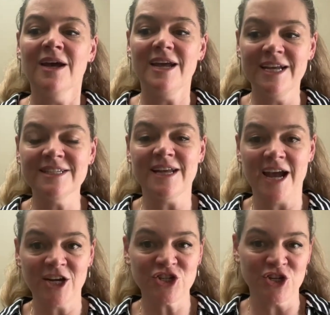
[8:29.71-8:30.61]
is
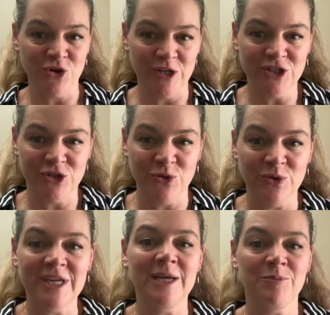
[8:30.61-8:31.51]
actually going to
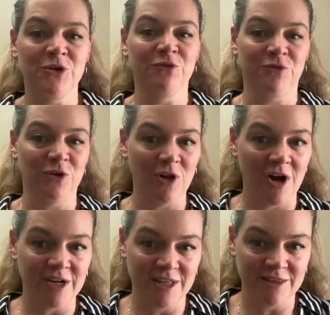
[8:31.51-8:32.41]
keep you for
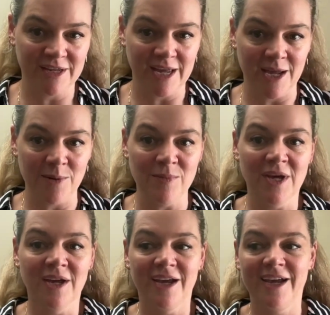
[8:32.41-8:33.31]
long in the game
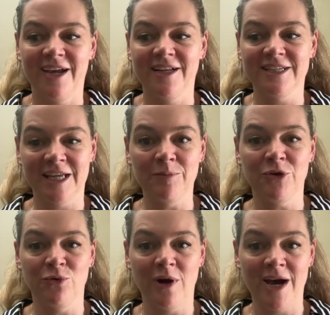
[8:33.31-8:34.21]
and keep
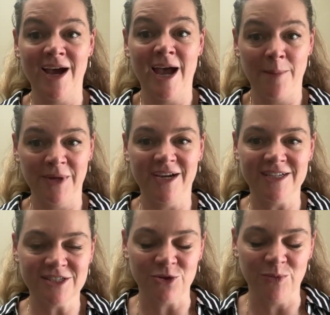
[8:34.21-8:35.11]
you a happy
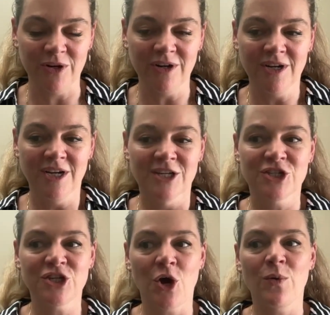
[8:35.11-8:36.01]
customer.
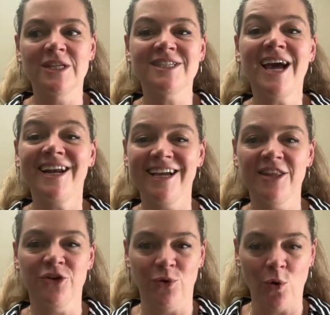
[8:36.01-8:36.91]
So it's not
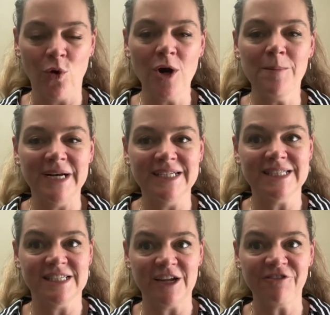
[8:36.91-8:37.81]
either or, but
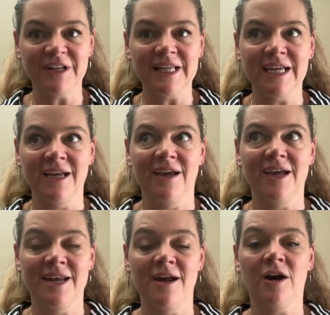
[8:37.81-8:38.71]
it's definitely
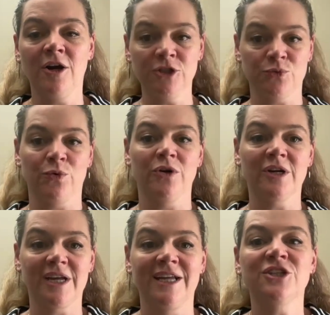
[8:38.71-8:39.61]
an artwork
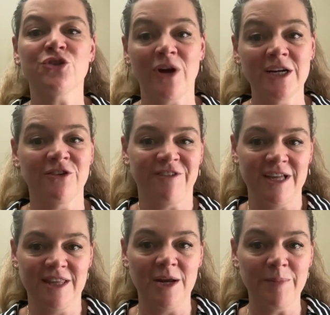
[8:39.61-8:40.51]
in trying to
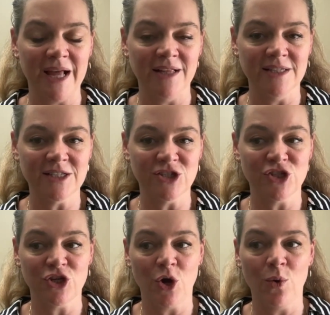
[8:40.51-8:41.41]
find that balance. And
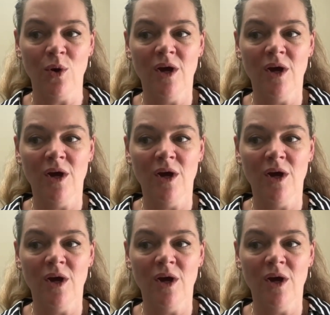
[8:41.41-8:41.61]
so